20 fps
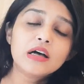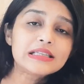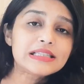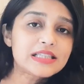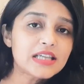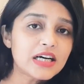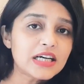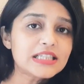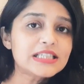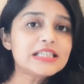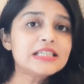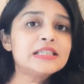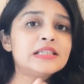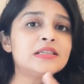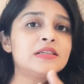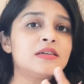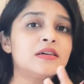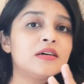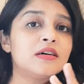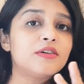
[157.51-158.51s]

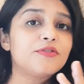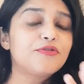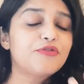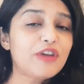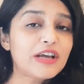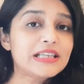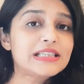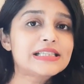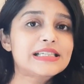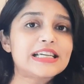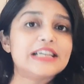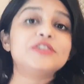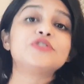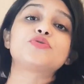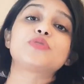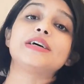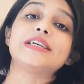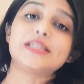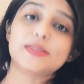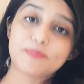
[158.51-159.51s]
certain fixed
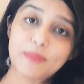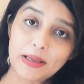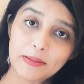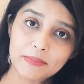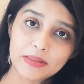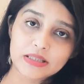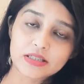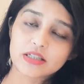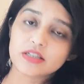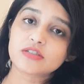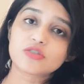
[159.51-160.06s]
interest payment.